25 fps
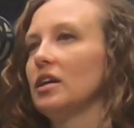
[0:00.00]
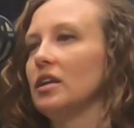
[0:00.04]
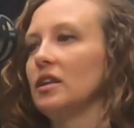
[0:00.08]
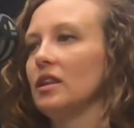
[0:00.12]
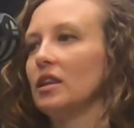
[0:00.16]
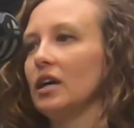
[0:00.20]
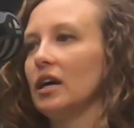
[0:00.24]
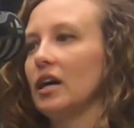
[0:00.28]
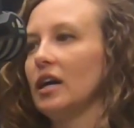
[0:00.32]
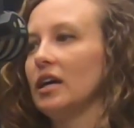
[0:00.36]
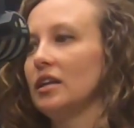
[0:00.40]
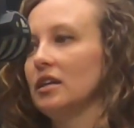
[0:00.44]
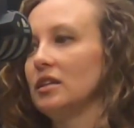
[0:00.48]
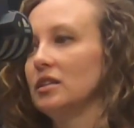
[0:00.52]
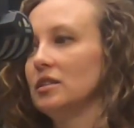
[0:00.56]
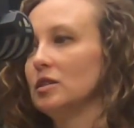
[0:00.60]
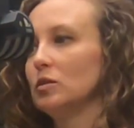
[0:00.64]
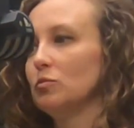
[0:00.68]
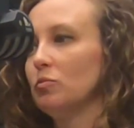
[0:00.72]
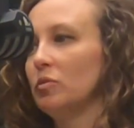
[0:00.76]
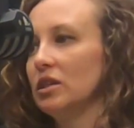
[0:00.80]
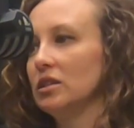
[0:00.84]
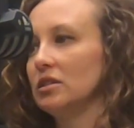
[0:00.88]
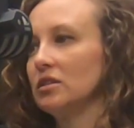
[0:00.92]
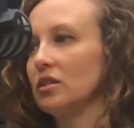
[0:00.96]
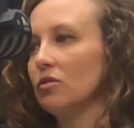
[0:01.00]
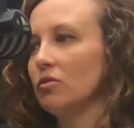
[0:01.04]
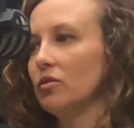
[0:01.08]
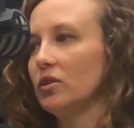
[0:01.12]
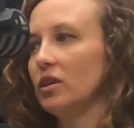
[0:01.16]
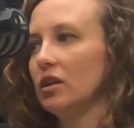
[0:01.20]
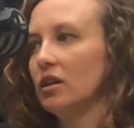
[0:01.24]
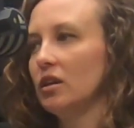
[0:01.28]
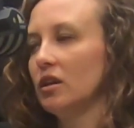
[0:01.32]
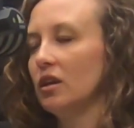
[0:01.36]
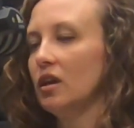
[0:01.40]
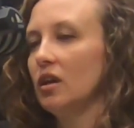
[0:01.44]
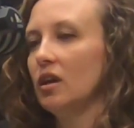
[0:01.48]
and that is
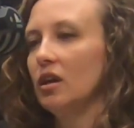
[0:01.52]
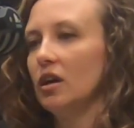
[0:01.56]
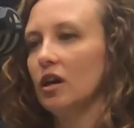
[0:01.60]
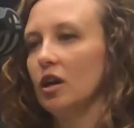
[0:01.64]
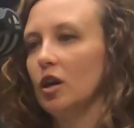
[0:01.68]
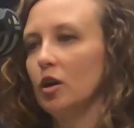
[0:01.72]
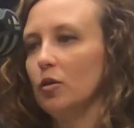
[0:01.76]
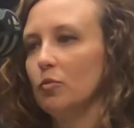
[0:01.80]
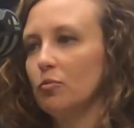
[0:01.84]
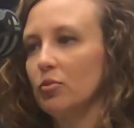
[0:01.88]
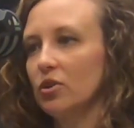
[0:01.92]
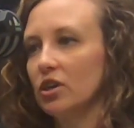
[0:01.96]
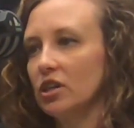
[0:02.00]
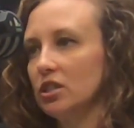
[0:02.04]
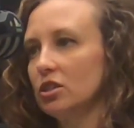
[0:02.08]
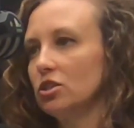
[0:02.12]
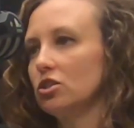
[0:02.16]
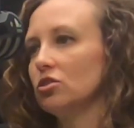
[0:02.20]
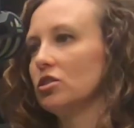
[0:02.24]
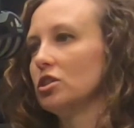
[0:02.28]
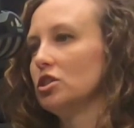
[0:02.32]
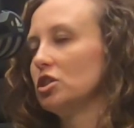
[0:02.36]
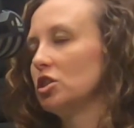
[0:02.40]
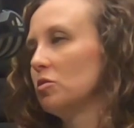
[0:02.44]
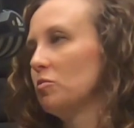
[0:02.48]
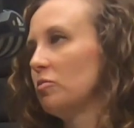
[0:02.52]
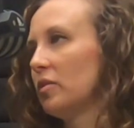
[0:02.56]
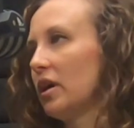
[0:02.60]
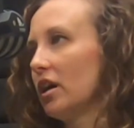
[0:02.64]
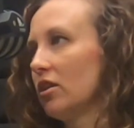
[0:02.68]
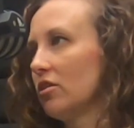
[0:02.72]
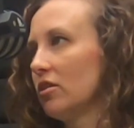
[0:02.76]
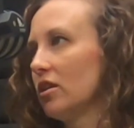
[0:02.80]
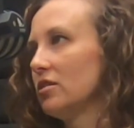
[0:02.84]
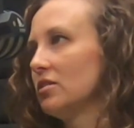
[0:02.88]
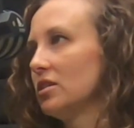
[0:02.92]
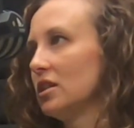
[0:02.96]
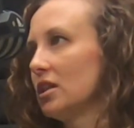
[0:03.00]
basically a pretty stringent
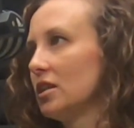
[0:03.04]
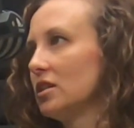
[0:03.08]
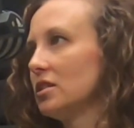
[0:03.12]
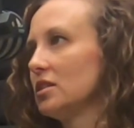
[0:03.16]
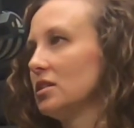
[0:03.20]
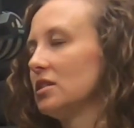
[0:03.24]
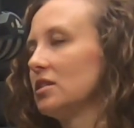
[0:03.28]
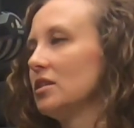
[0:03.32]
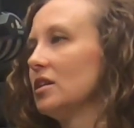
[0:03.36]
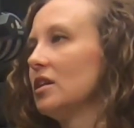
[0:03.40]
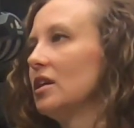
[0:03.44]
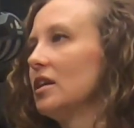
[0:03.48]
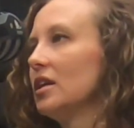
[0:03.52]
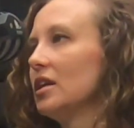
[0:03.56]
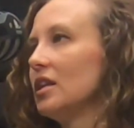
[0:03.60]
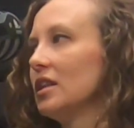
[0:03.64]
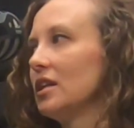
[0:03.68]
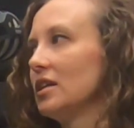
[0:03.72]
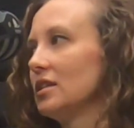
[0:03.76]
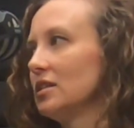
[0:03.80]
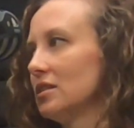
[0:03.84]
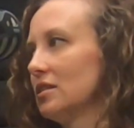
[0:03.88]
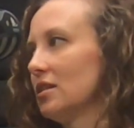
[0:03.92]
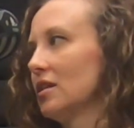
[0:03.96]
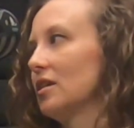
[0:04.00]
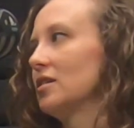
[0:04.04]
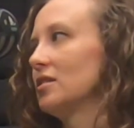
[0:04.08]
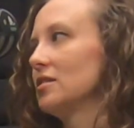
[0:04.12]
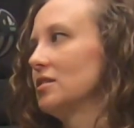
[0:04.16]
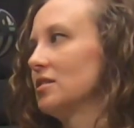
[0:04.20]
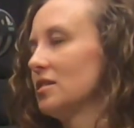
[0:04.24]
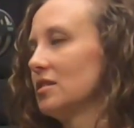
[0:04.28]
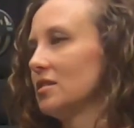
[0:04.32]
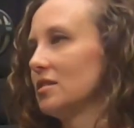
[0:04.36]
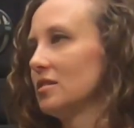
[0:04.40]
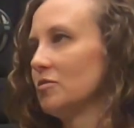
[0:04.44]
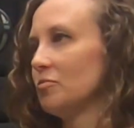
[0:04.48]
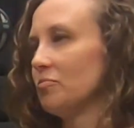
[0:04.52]
background test that
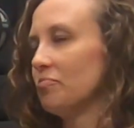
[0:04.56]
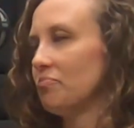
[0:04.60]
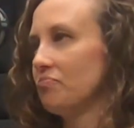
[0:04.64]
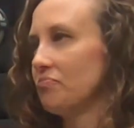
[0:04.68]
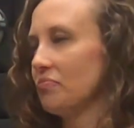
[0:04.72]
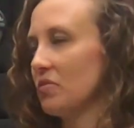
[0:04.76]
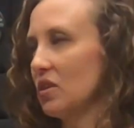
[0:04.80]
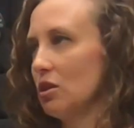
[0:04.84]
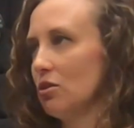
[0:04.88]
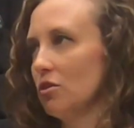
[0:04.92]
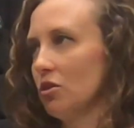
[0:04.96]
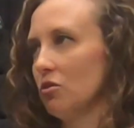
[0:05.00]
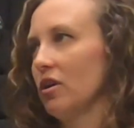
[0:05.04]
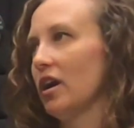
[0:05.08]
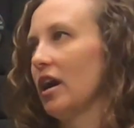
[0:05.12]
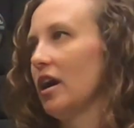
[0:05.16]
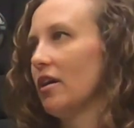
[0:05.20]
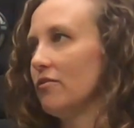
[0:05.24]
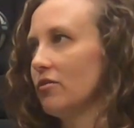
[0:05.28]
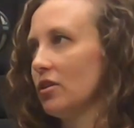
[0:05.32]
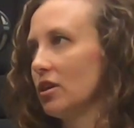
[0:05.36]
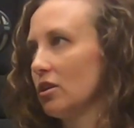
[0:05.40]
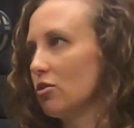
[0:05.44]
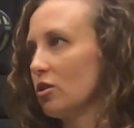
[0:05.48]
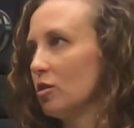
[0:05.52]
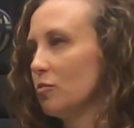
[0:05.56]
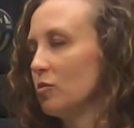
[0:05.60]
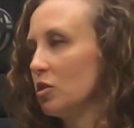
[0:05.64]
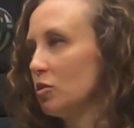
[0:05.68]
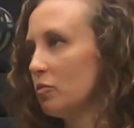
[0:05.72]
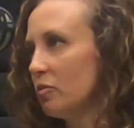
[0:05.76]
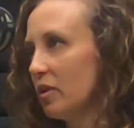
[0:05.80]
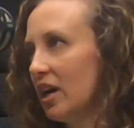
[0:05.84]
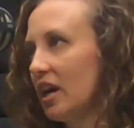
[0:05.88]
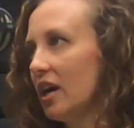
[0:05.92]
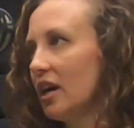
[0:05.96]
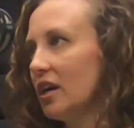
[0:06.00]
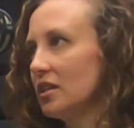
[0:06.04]
says you don't have a criminal
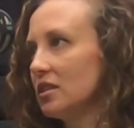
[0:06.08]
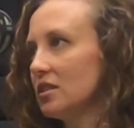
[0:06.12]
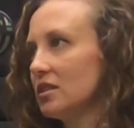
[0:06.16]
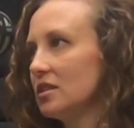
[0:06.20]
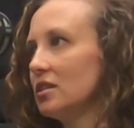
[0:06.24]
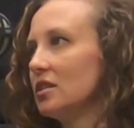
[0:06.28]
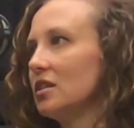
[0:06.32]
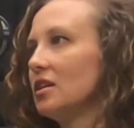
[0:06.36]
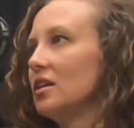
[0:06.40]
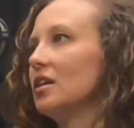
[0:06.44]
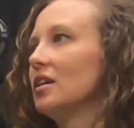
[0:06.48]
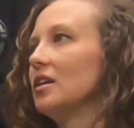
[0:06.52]
past.